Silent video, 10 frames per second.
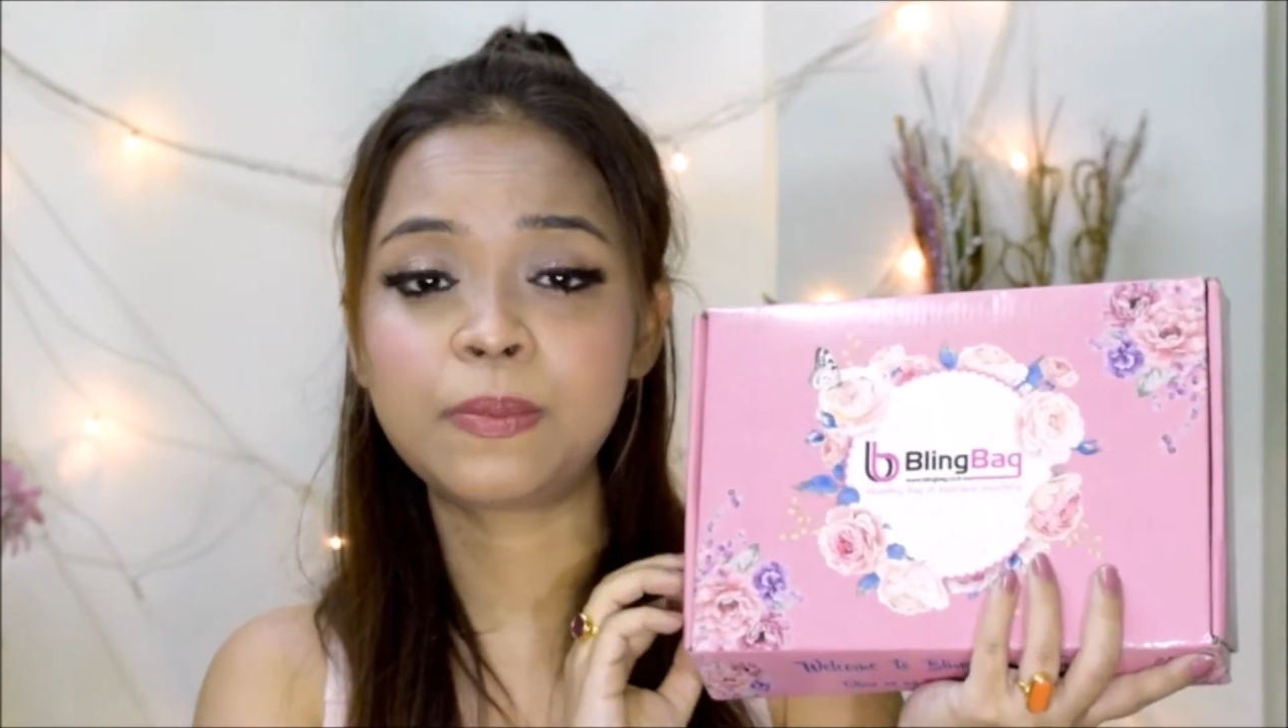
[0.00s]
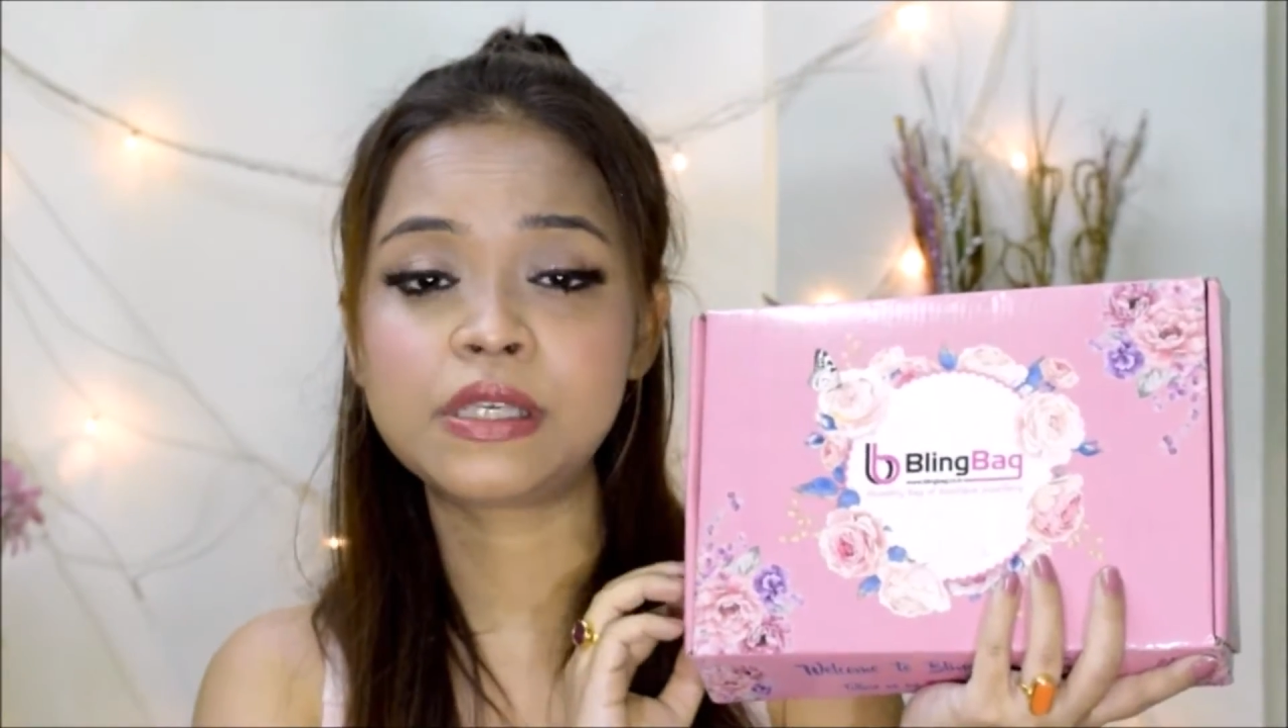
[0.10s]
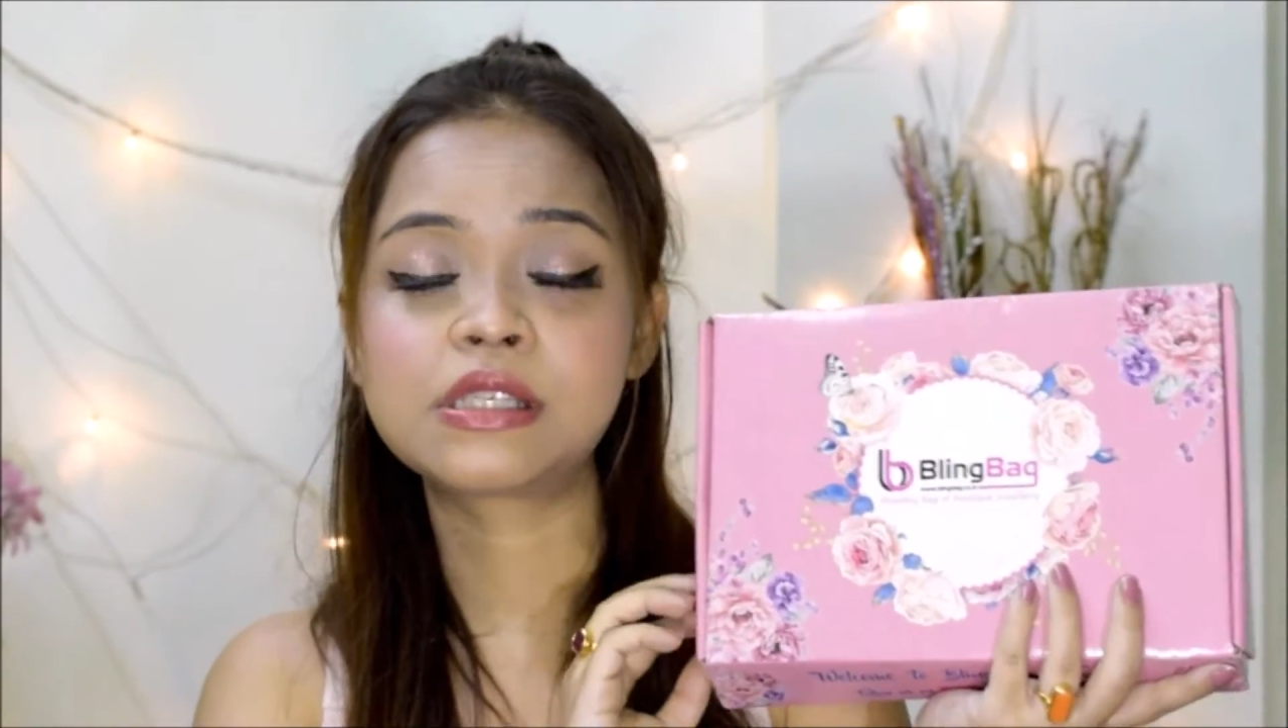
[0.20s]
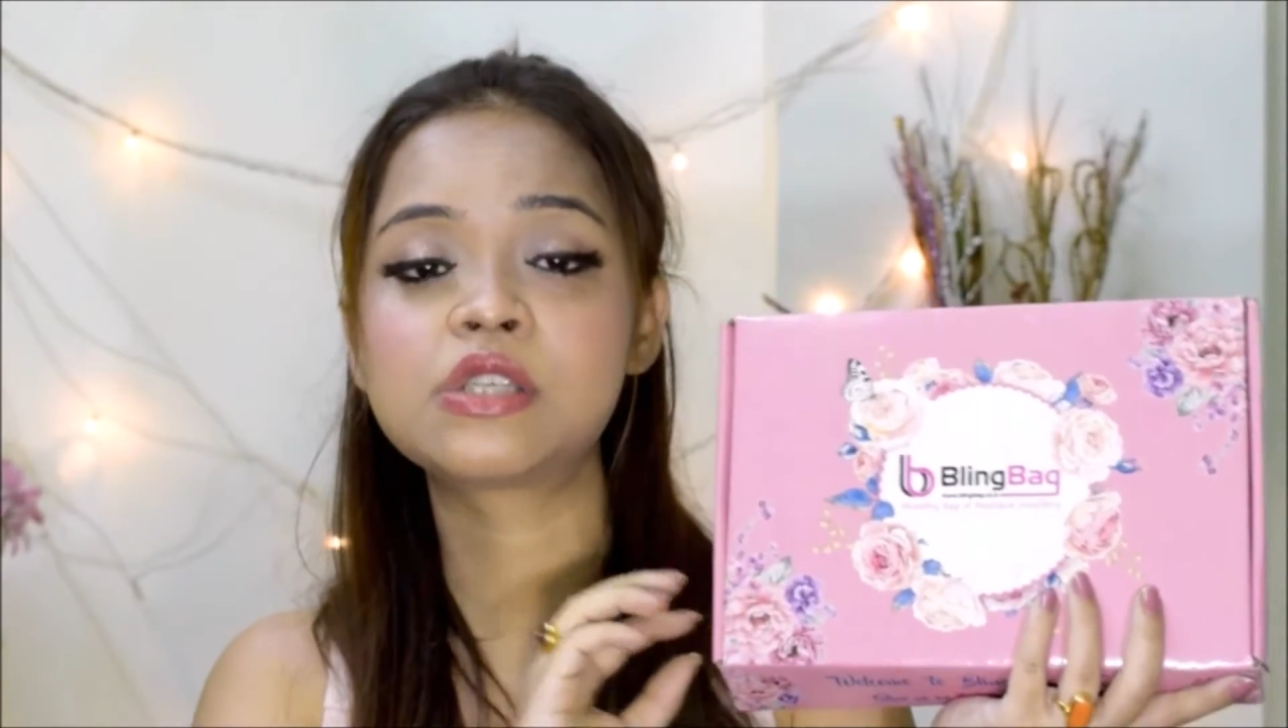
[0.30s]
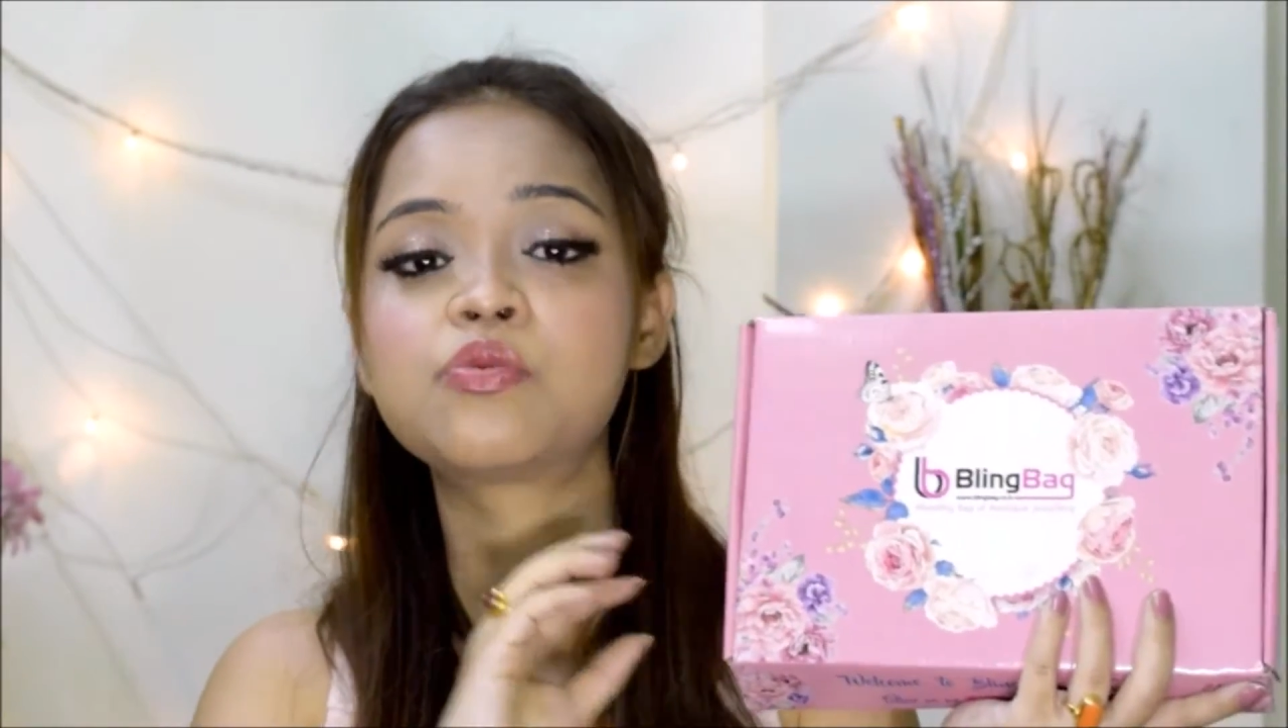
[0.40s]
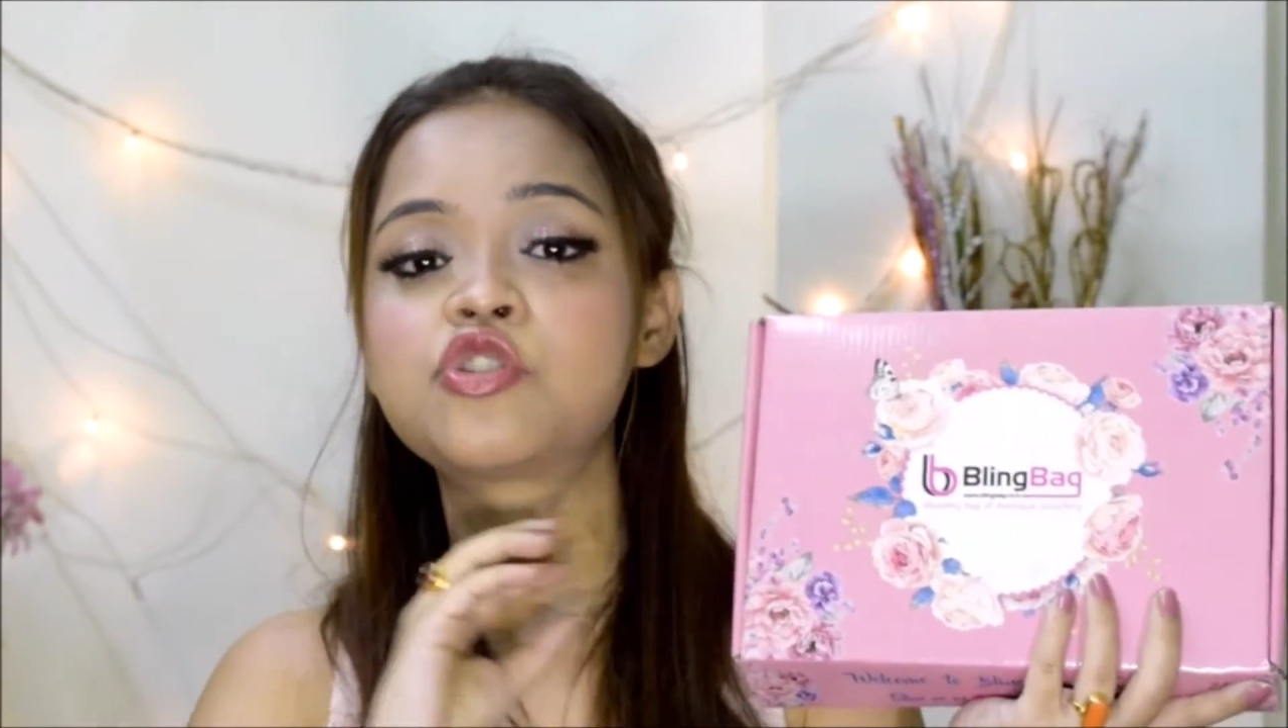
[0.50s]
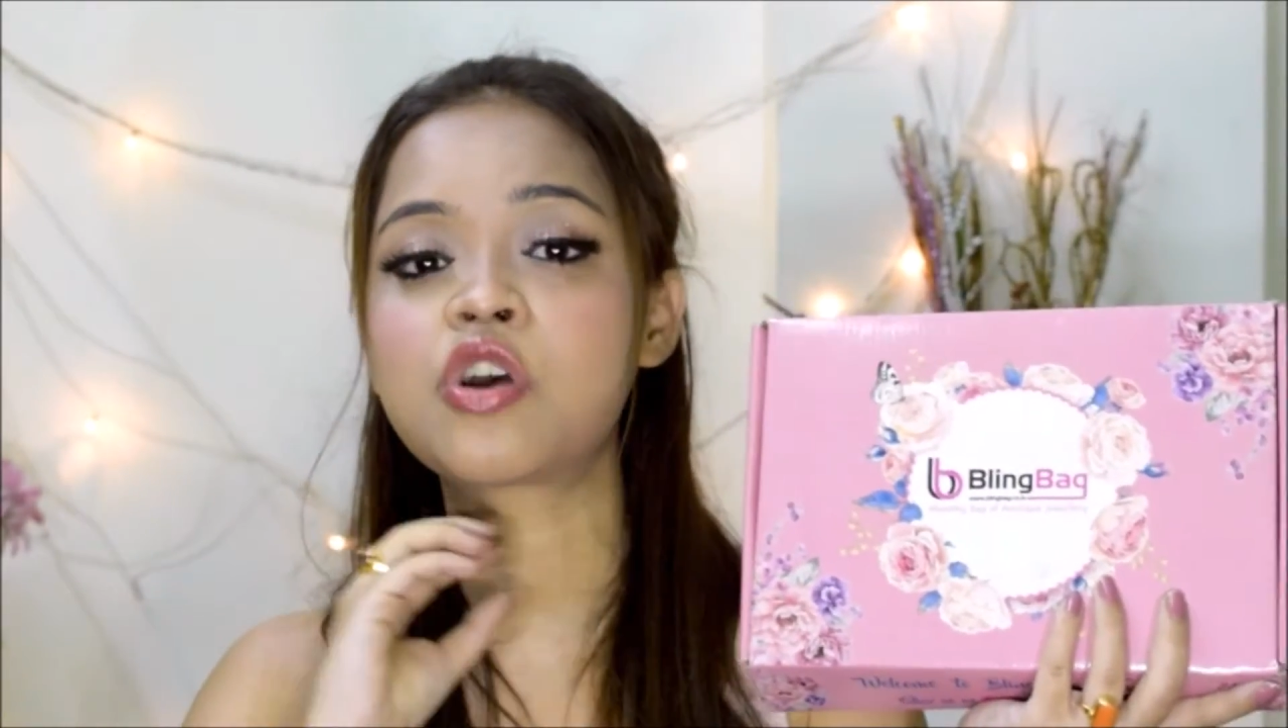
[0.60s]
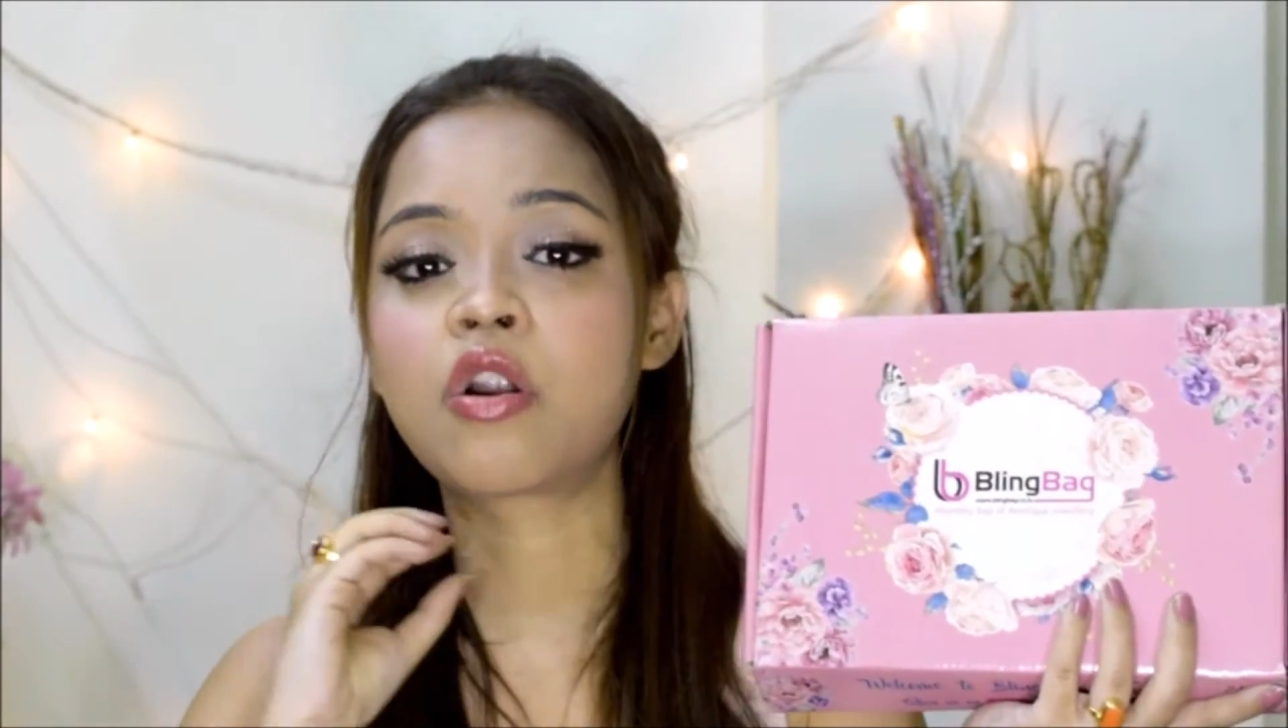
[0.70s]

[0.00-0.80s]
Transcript: pieces which